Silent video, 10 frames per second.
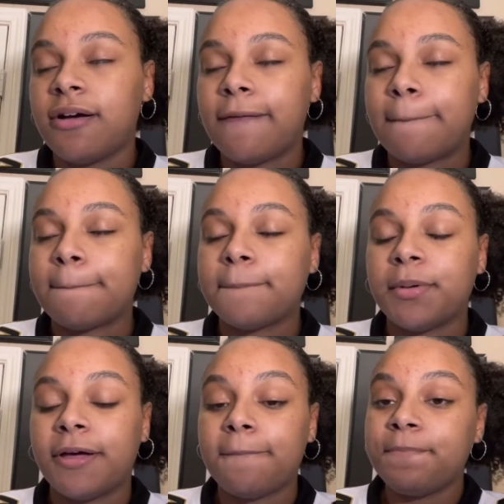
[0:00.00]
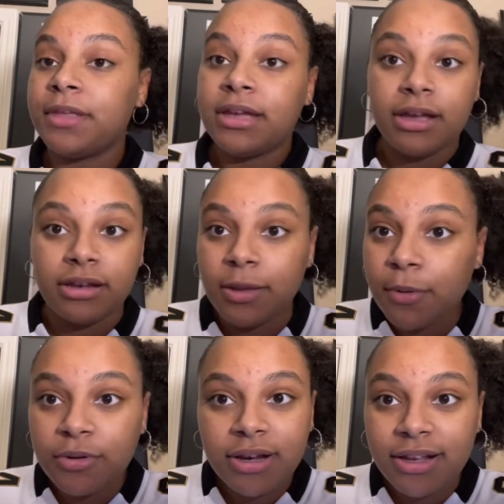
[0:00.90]
But
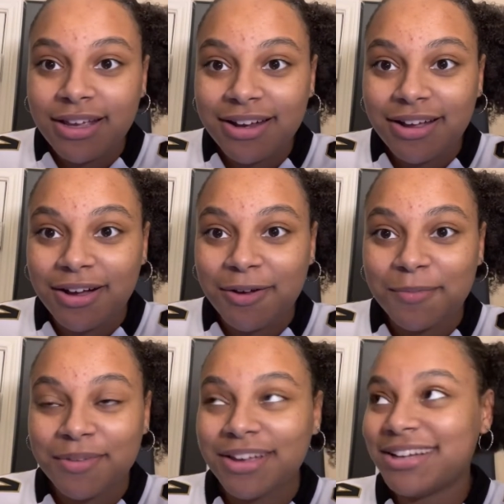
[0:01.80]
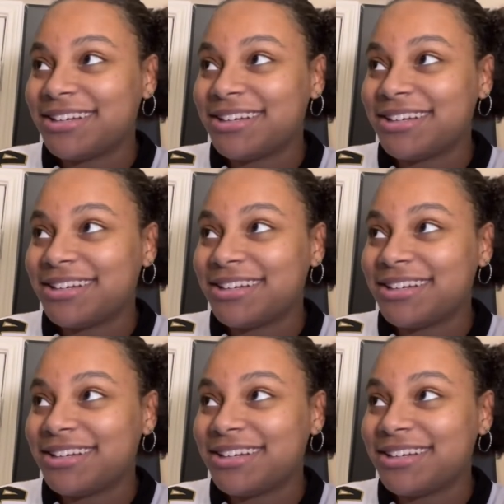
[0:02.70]
Debo did get an